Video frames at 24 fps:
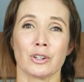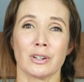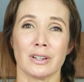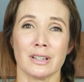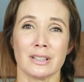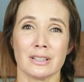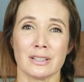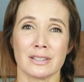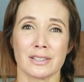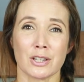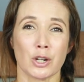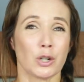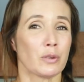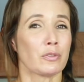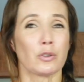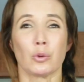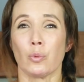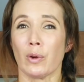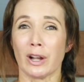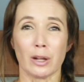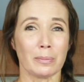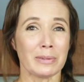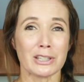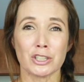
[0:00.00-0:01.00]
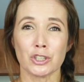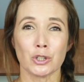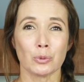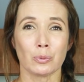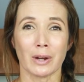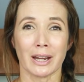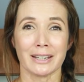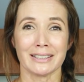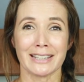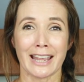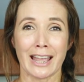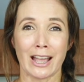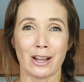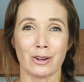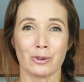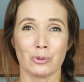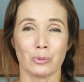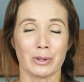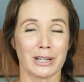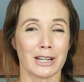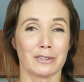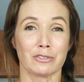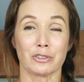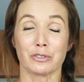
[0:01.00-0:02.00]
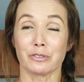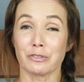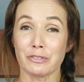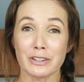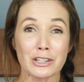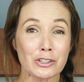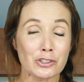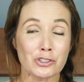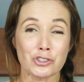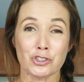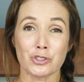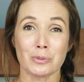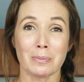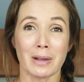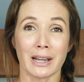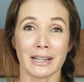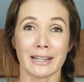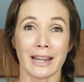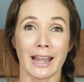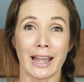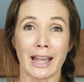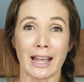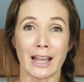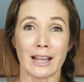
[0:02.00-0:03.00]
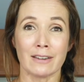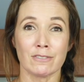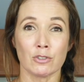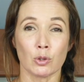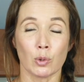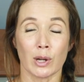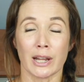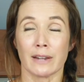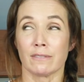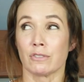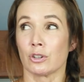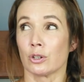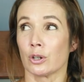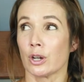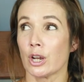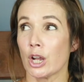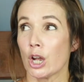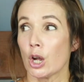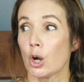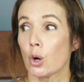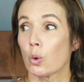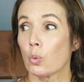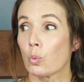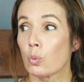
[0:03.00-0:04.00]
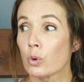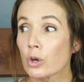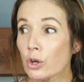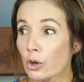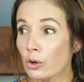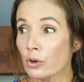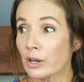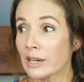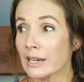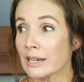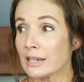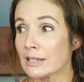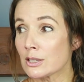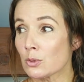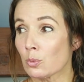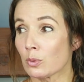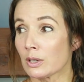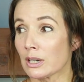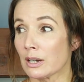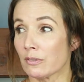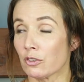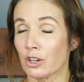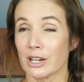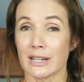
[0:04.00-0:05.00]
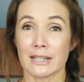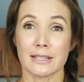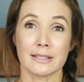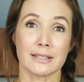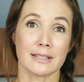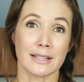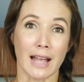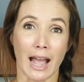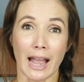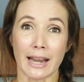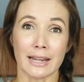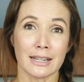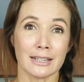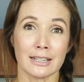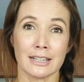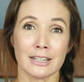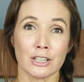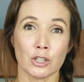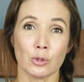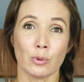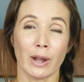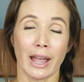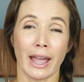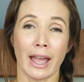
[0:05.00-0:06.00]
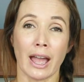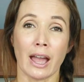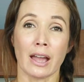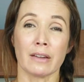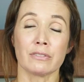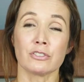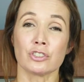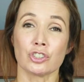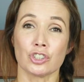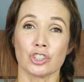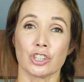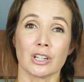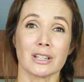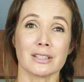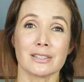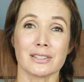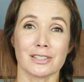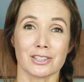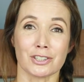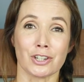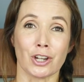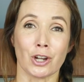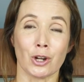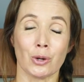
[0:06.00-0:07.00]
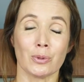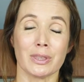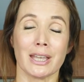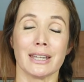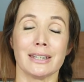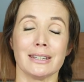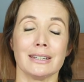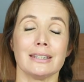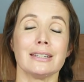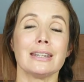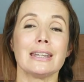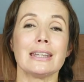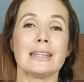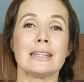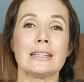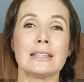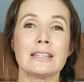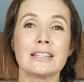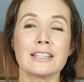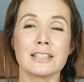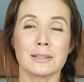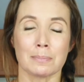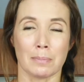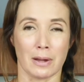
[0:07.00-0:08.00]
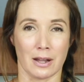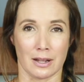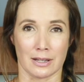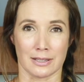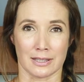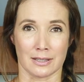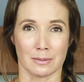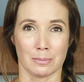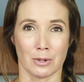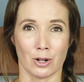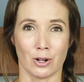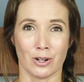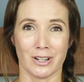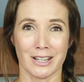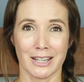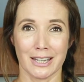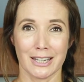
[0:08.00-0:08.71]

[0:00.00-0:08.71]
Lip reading: is overwhelming you right now, whatever fears you might have, whatever worries, whatever anxiety you have, just know that it is possible